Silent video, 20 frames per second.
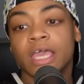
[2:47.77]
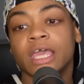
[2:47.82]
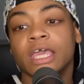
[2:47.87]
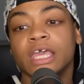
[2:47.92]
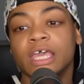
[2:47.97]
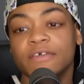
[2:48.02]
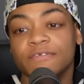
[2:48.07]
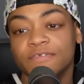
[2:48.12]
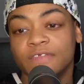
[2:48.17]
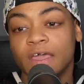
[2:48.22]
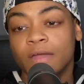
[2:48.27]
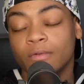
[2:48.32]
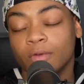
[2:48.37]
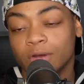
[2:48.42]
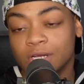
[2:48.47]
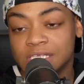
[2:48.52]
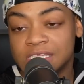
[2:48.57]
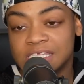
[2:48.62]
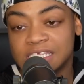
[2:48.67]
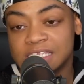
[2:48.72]
if they were
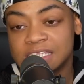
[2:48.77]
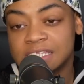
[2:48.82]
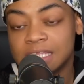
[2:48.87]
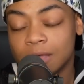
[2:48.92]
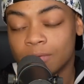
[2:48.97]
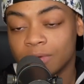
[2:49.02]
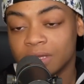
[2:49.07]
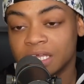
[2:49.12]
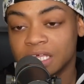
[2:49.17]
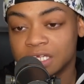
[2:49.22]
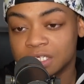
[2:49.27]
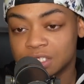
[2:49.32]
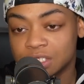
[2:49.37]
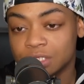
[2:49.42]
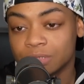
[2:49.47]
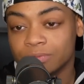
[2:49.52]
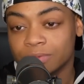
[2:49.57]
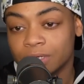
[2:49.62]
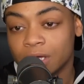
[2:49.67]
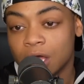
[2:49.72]
going to send someone into
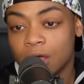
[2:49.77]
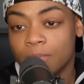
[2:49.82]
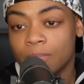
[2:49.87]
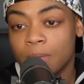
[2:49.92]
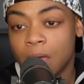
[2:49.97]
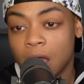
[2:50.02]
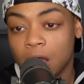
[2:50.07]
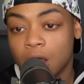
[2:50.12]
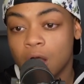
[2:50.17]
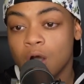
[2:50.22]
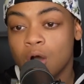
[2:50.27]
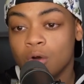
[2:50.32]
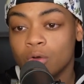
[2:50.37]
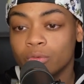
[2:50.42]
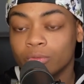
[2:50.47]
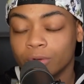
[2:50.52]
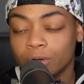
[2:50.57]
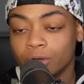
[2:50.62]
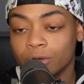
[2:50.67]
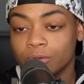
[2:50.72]
the a, a
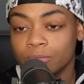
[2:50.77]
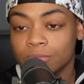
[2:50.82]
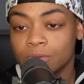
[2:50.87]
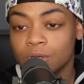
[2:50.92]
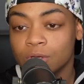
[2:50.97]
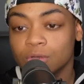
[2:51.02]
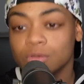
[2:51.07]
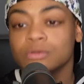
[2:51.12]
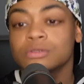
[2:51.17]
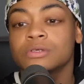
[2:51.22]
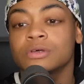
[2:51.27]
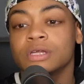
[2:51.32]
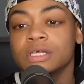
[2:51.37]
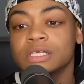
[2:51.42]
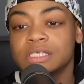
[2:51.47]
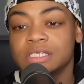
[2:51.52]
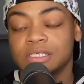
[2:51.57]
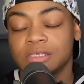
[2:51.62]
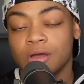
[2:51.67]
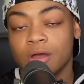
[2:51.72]
cold room, who's going
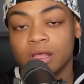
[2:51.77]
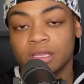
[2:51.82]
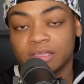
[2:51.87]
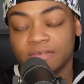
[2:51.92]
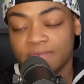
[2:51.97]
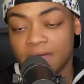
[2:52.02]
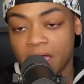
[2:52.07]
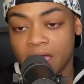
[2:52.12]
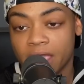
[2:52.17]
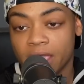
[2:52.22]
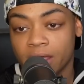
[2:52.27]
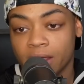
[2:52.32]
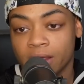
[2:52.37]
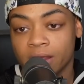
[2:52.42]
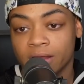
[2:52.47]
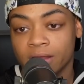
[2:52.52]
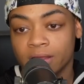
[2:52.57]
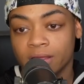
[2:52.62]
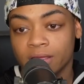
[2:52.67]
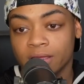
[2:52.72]
to start the fire?
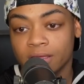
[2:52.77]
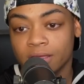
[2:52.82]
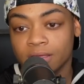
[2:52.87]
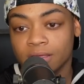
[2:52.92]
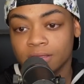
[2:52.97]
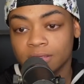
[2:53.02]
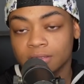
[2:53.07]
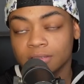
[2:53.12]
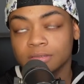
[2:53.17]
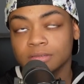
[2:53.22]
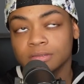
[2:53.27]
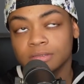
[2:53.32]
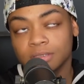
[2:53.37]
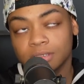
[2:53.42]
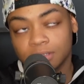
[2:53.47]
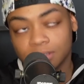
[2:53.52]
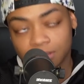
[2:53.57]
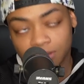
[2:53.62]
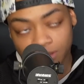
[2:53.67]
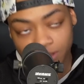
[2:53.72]

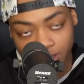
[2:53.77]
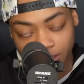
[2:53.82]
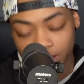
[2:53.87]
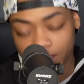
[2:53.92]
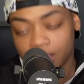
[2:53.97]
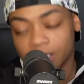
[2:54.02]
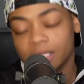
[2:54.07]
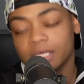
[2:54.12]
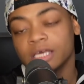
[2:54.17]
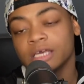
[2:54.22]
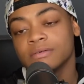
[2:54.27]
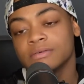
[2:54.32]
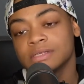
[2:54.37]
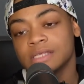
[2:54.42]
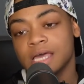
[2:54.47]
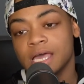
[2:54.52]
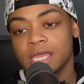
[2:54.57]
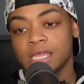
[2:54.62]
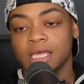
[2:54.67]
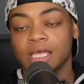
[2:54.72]
Clearly, it was
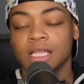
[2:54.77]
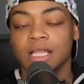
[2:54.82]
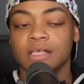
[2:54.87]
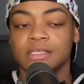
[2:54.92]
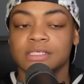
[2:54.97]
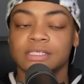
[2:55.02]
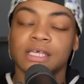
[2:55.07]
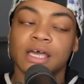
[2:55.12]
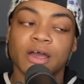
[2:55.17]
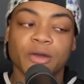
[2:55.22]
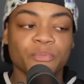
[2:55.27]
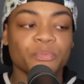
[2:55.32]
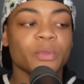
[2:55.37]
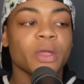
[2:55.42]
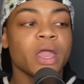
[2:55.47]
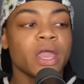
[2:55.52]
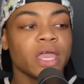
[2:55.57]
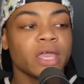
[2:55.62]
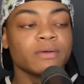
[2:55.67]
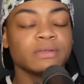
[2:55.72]
Heidi N Closet. So
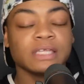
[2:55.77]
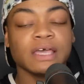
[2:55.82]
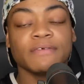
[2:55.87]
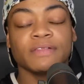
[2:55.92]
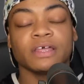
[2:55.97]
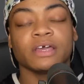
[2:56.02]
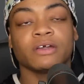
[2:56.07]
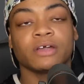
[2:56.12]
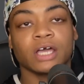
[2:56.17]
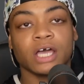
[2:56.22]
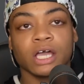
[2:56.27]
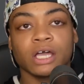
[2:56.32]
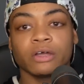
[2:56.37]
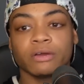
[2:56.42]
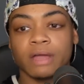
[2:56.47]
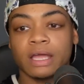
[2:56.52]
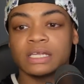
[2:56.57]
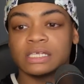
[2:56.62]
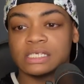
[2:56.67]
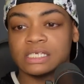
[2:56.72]
it was definitely a, a
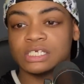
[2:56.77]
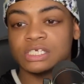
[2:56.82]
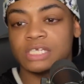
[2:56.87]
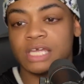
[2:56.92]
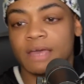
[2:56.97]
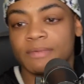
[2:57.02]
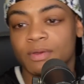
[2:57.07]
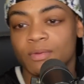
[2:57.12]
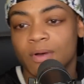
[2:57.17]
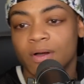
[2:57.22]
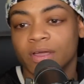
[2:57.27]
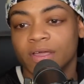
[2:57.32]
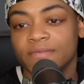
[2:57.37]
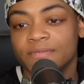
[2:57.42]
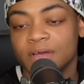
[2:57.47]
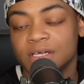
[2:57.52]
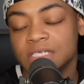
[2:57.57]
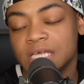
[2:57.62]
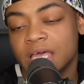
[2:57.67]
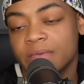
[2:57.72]
correct decision to have me walk in
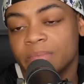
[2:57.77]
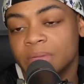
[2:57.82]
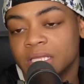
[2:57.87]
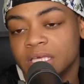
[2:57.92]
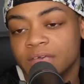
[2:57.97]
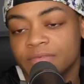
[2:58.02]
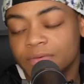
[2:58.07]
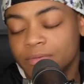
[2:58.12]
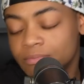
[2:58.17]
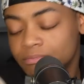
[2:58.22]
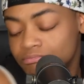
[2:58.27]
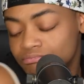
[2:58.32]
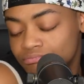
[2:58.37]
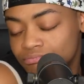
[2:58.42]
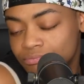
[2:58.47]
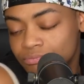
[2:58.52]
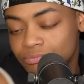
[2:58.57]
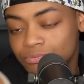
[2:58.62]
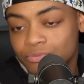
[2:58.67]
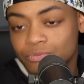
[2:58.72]
first. I
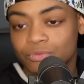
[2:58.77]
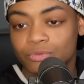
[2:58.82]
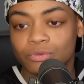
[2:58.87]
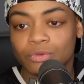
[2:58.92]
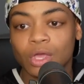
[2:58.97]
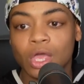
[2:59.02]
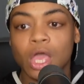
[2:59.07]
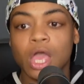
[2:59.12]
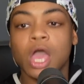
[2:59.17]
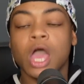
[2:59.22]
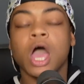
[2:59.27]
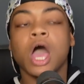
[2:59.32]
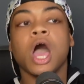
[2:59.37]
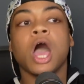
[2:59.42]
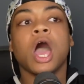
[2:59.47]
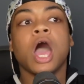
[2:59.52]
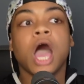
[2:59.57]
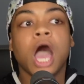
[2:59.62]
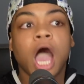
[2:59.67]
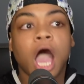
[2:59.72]
believe. Mm-hmm.
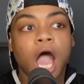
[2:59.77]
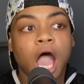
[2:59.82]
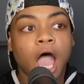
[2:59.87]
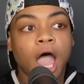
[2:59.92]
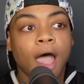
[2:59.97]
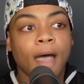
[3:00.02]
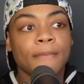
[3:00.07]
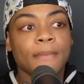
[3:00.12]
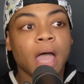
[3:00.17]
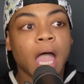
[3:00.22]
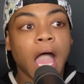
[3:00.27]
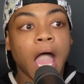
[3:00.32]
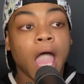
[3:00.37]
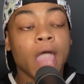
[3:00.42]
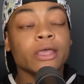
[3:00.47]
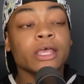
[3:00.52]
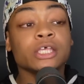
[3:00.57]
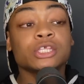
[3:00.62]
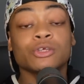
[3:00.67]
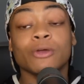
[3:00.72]
Um, I it's